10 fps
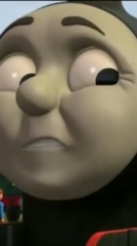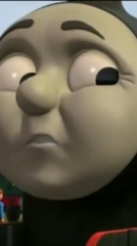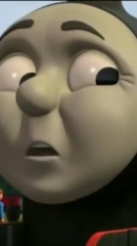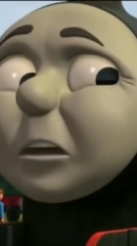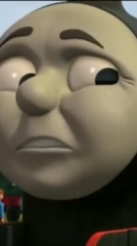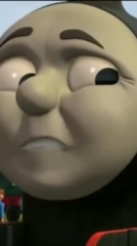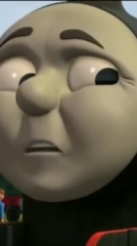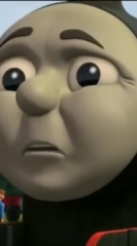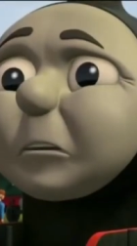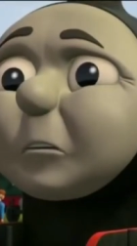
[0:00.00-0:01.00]
if Duck
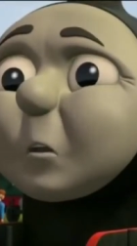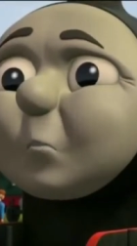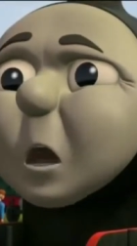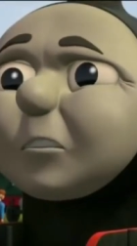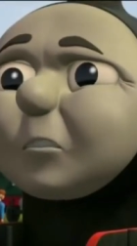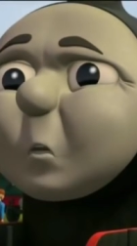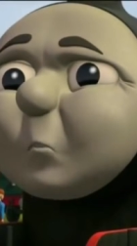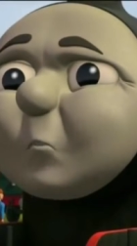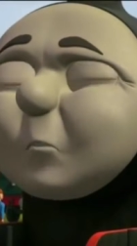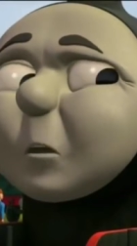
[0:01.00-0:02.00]
fell in the
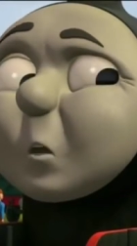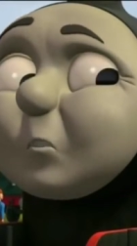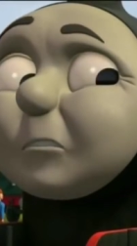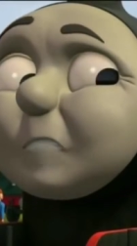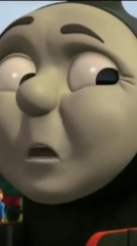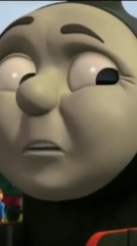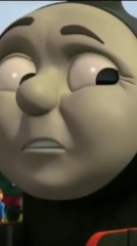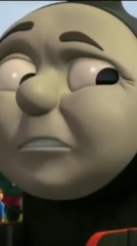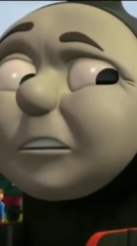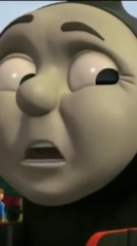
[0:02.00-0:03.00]
water, whose fault
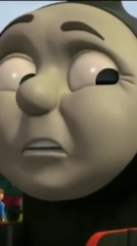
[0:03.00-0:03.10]
is